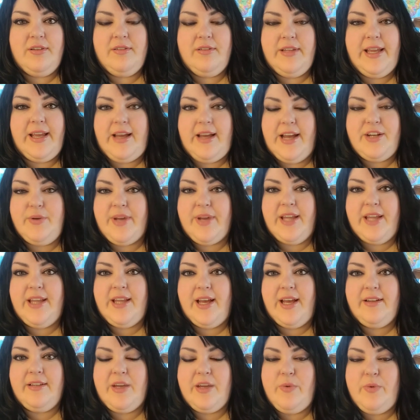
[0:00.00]
Like, I don't get
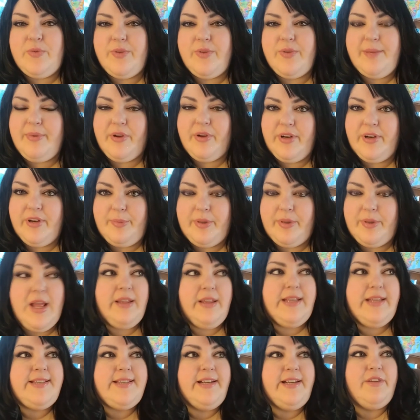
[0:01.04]
that. Like, what's with hypocritical?
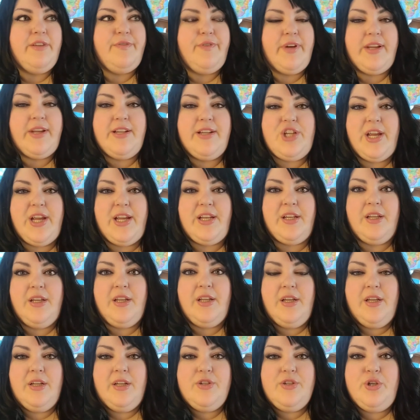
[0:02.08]
Like, Sarah fucking Jane.
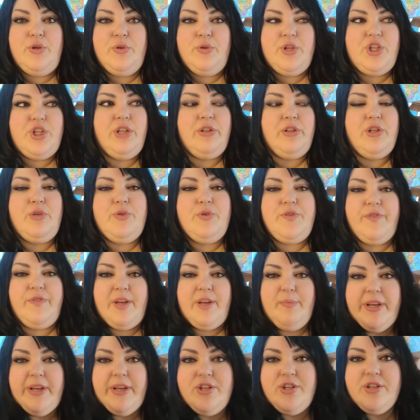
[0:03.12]
Dude, she'll use
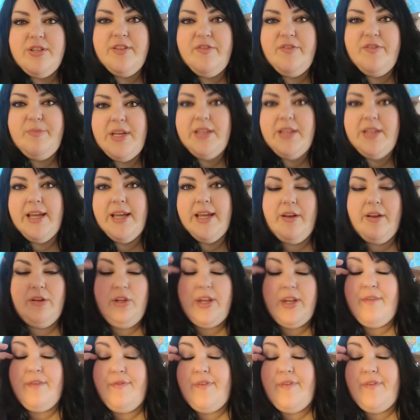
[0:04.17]
fucking pictures of me, like,
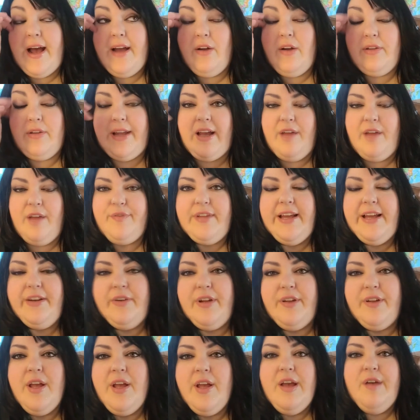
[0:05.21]
looking fat or, like,
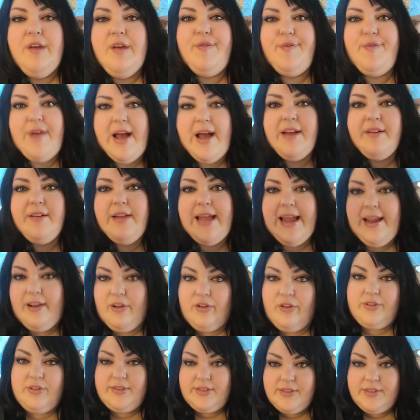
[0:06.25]
unflattering fat
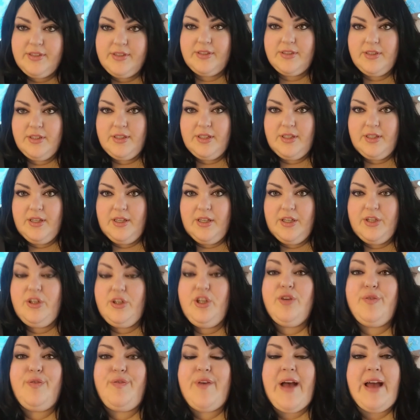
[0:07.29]
angles.
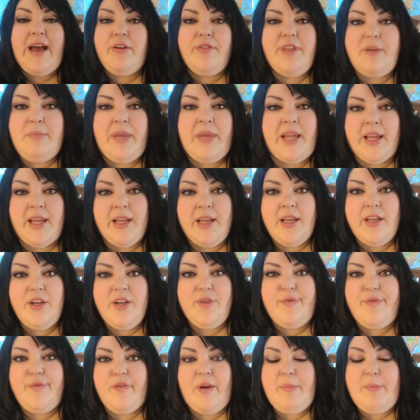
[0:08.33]
You're fatter than me.
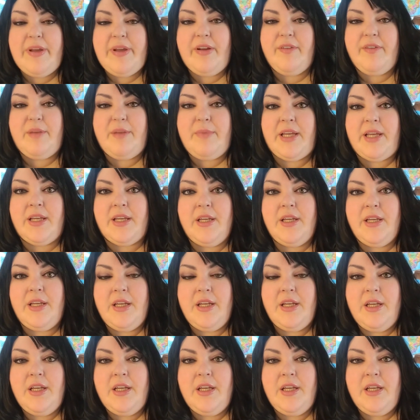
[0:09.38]
You're frumpier than me.